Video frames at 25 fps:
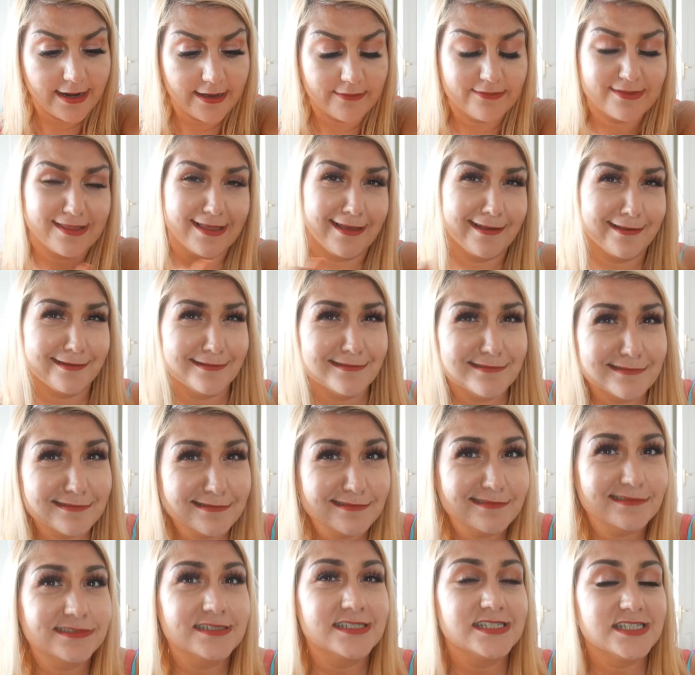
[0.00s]
I was like,
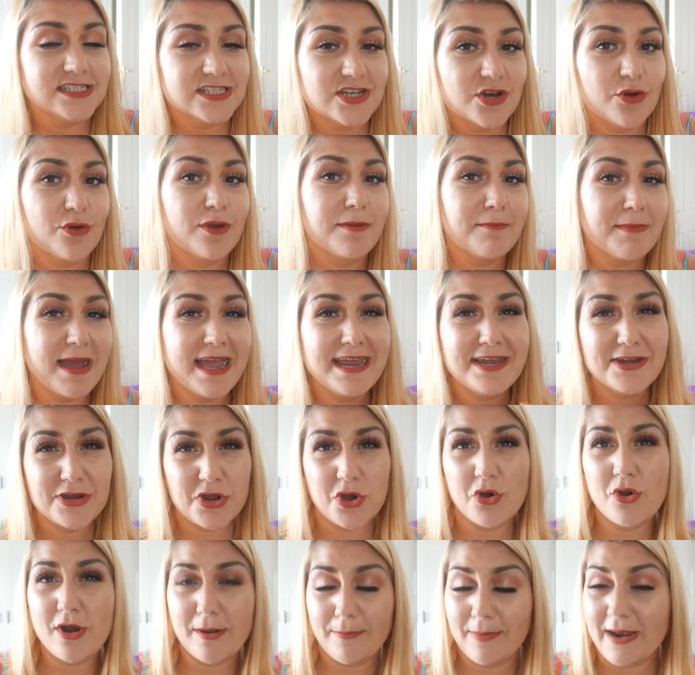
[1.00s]
you know, it might
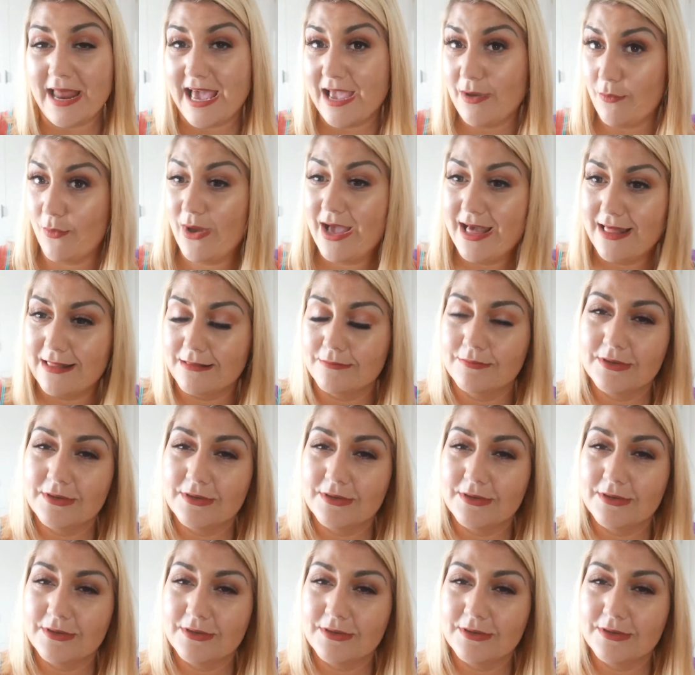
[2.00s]
not apply well,